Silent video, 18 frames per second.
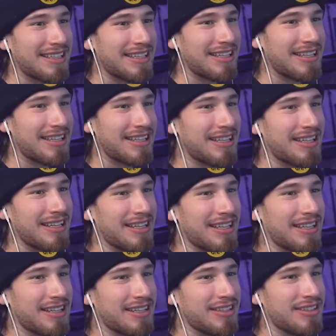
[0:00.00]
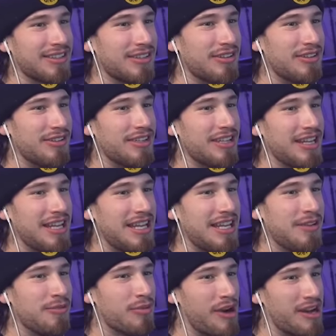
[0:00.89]
Games on desk. that desk. Dude,
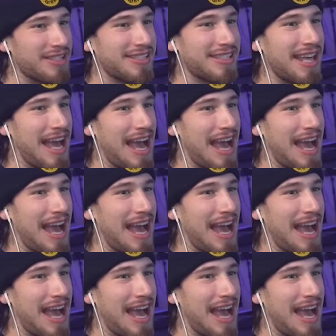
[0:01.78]
he runs the